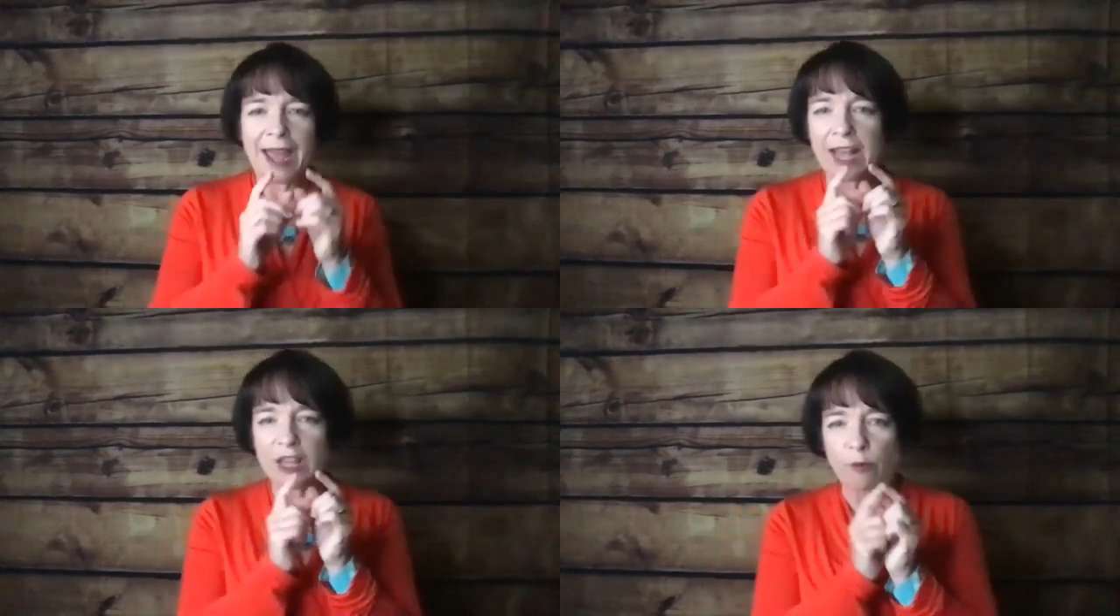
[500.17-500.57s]

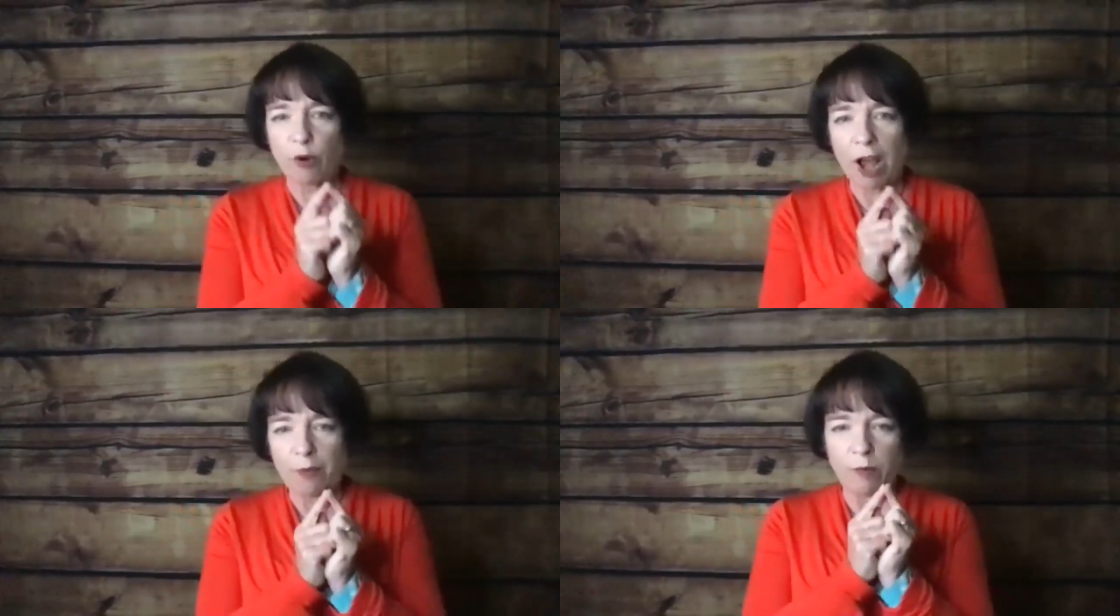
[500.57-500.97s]
and the
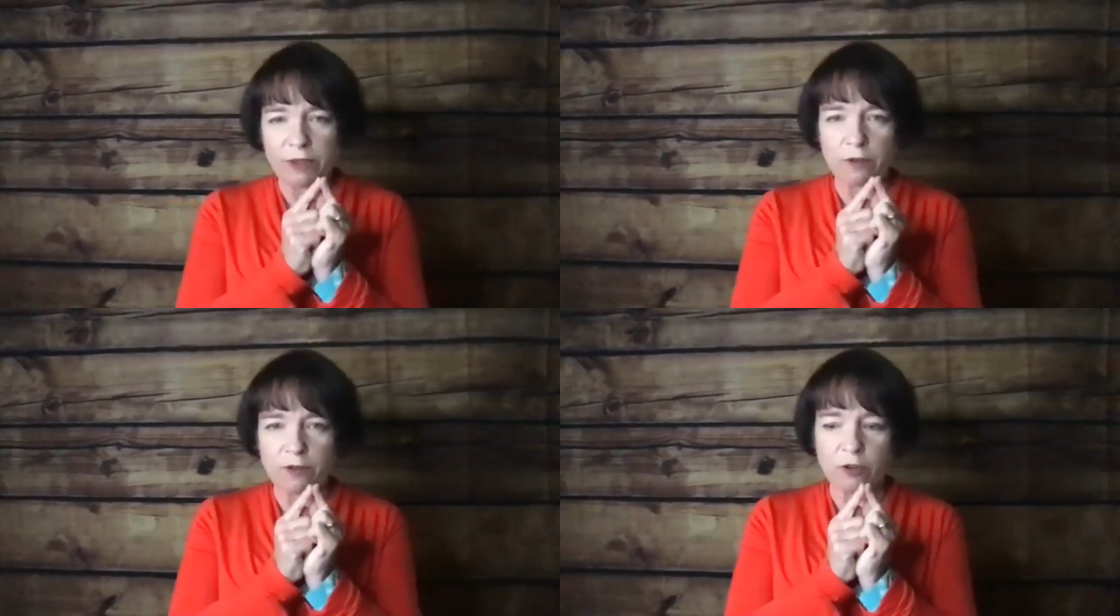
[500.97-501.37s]
problem
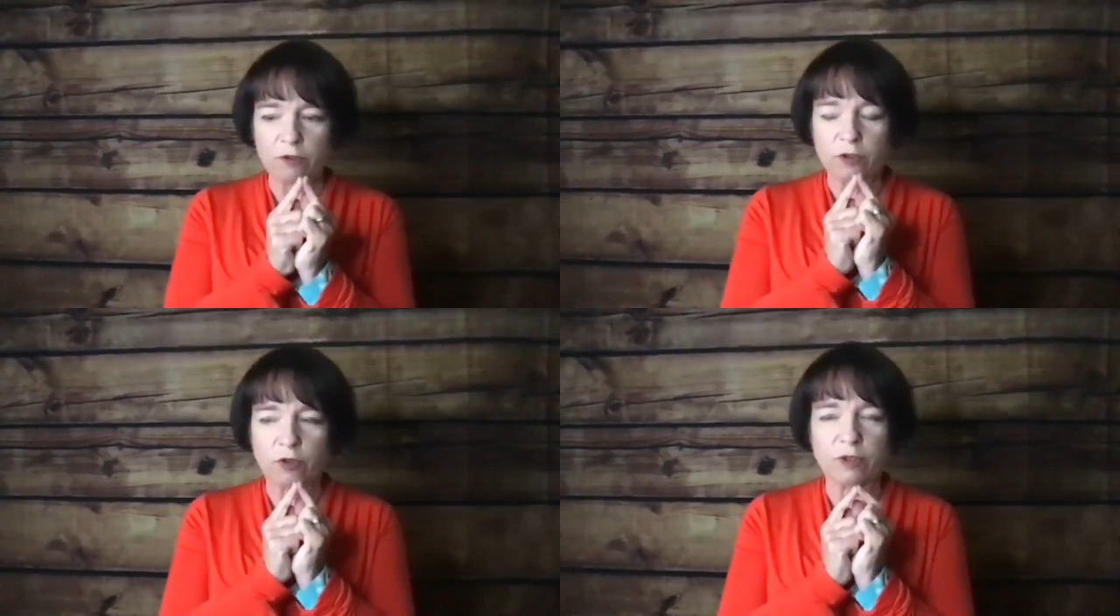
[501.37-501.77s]
with those
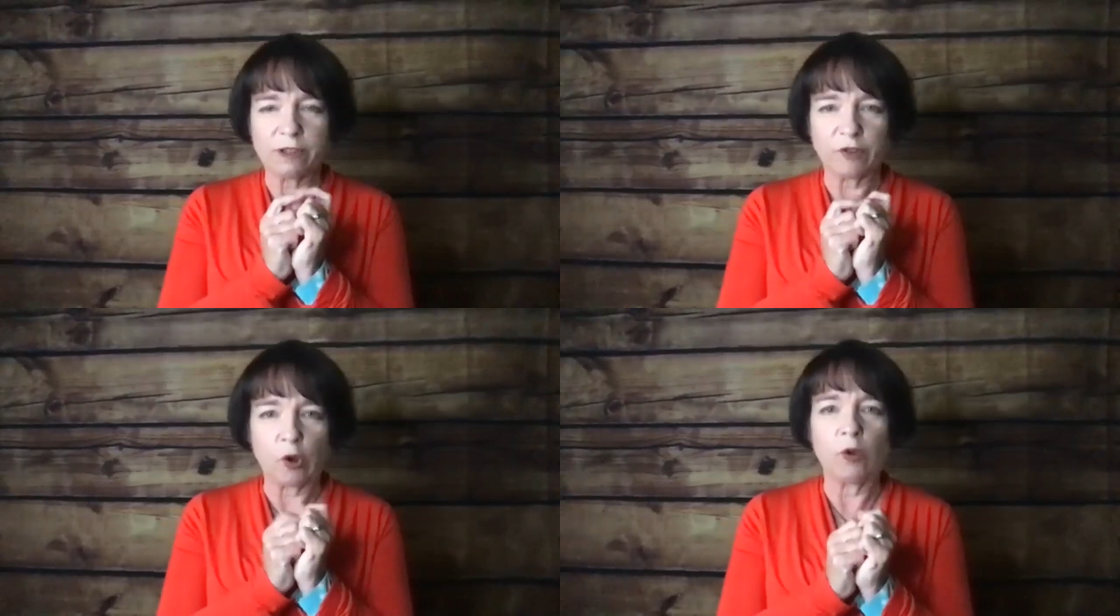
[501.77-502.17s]
sorts
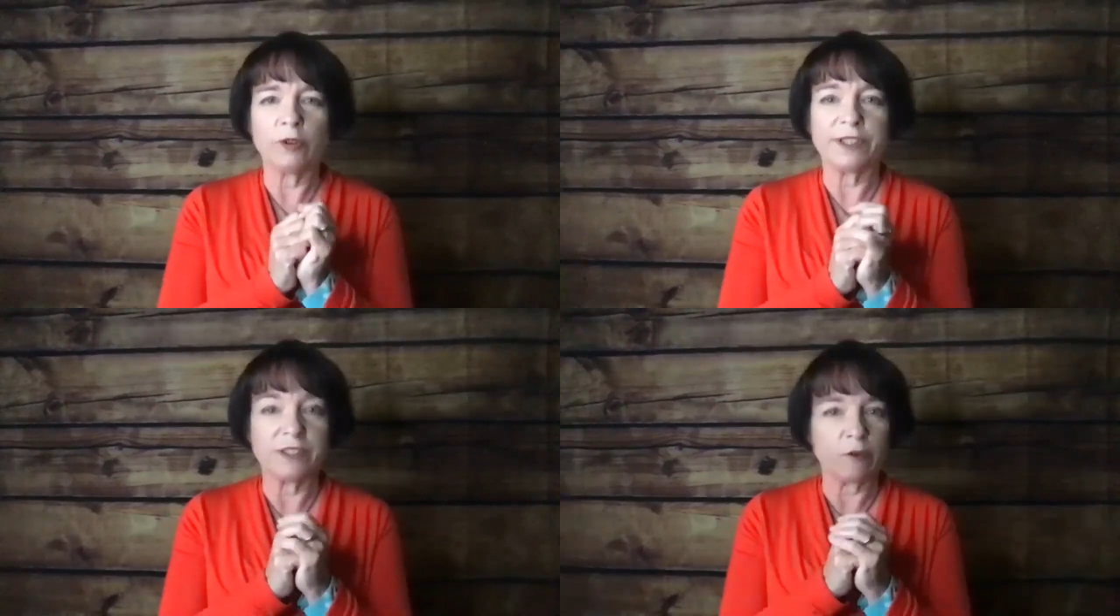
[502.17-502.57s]
of
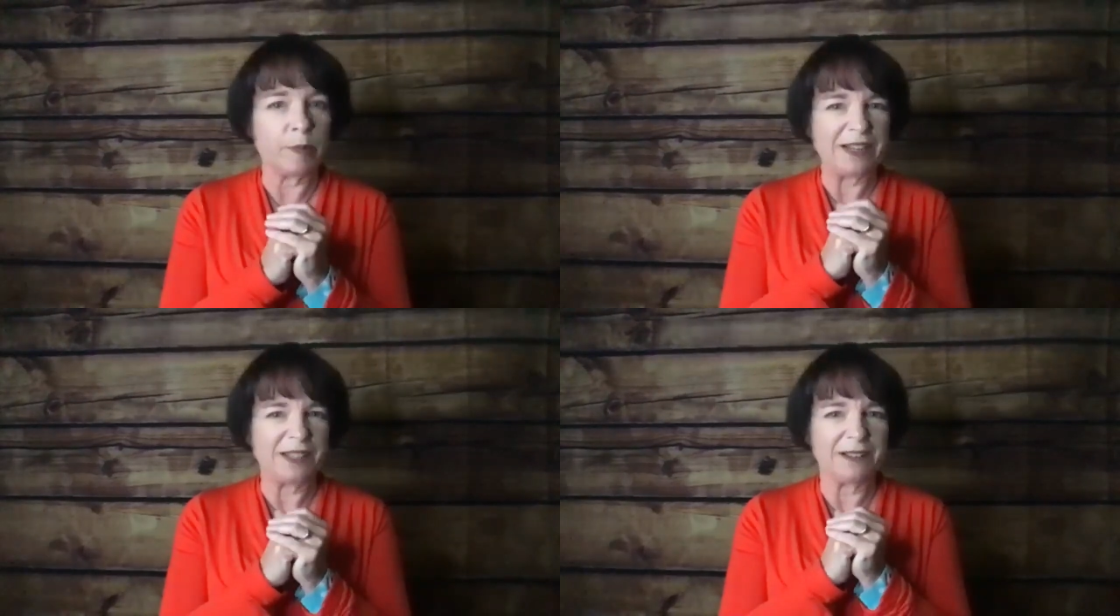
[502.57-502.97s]
goals is they're
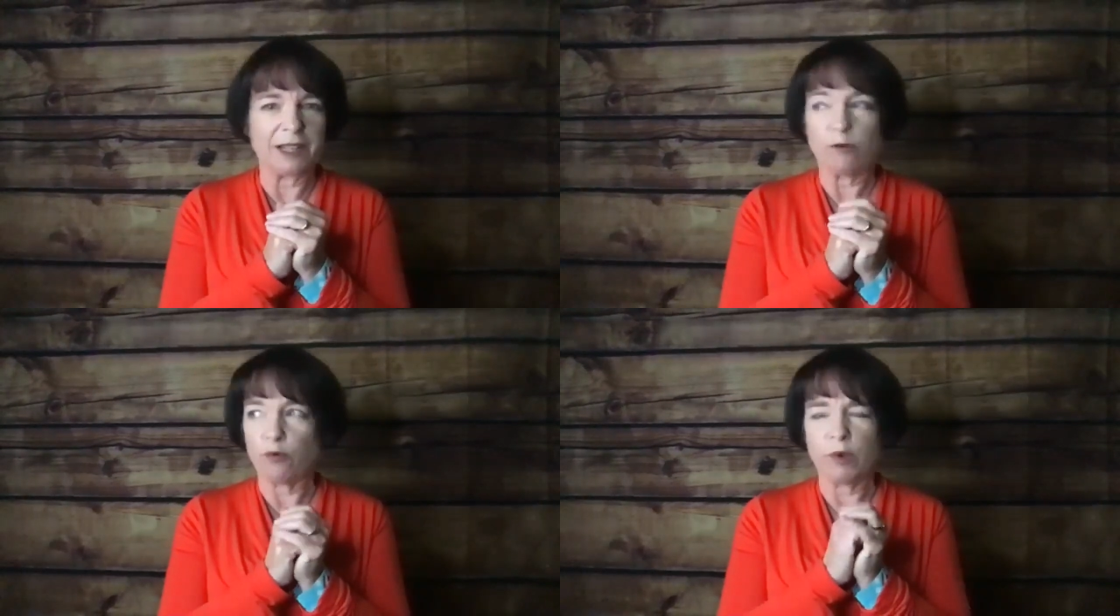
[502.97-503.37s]

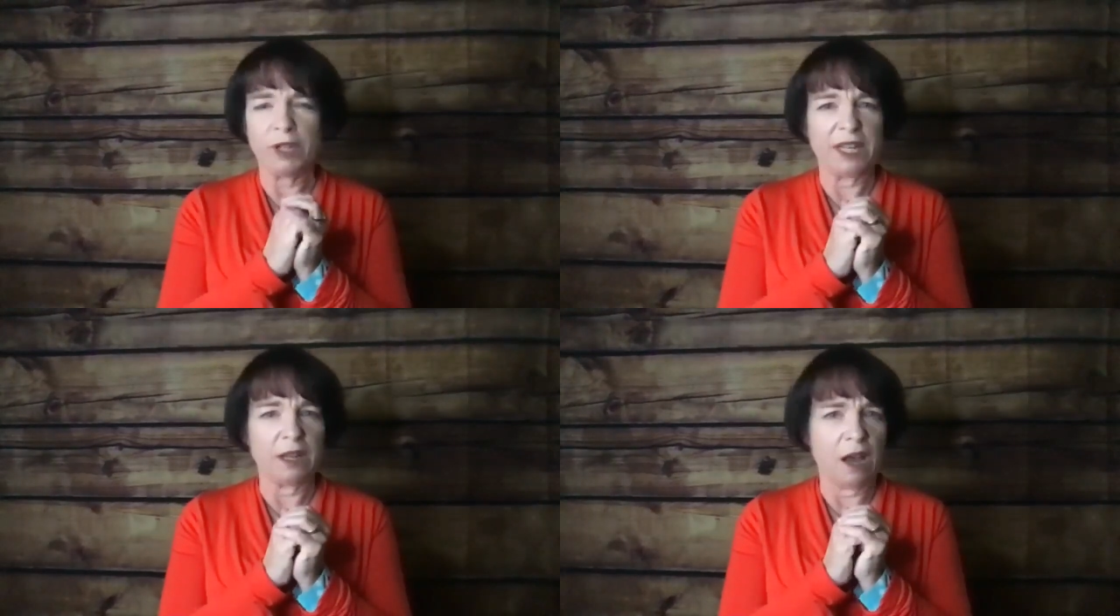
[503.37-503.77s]
basically
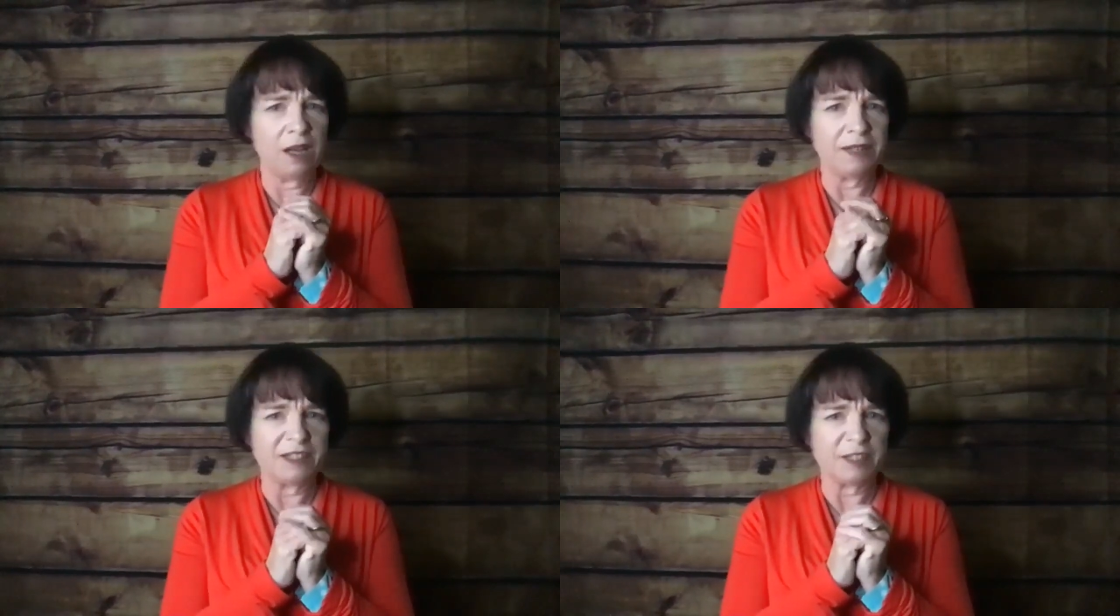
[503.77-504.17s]
really
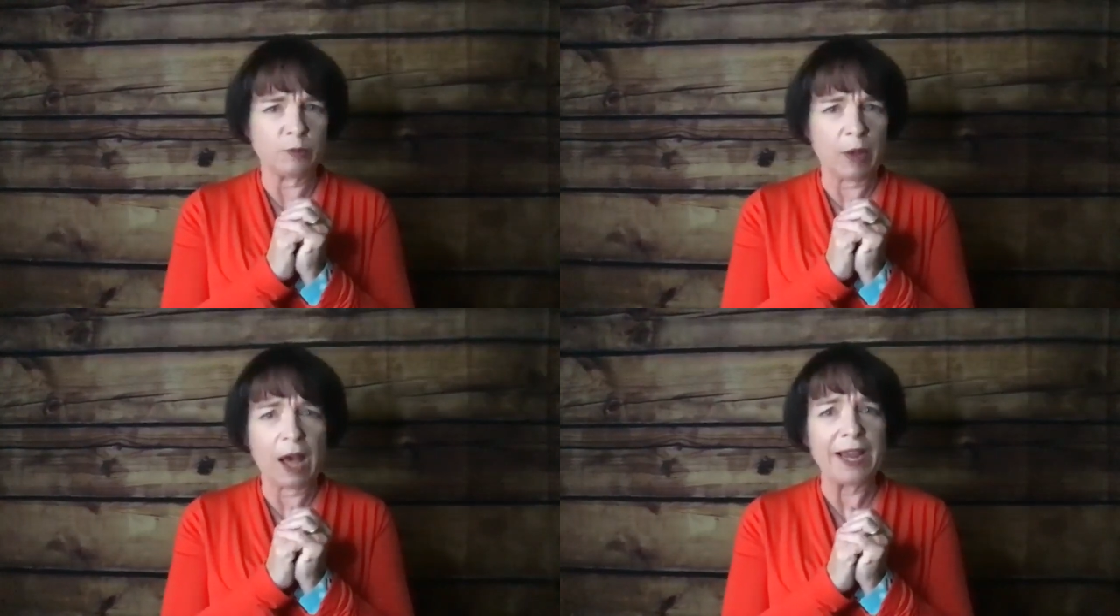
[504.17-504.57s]

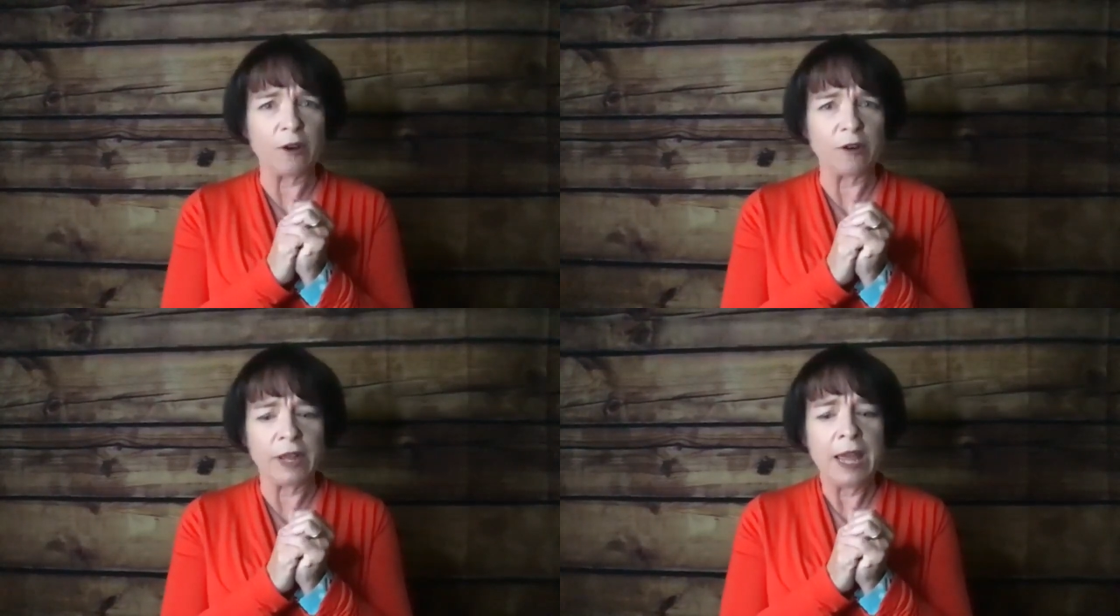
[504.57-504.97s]

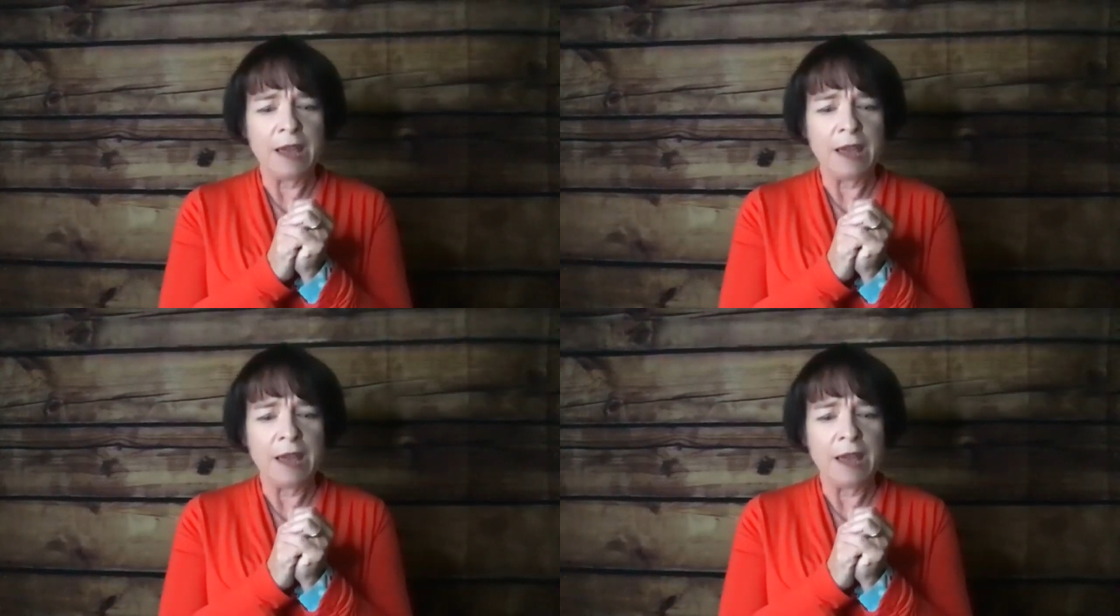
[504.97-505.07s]
uninspired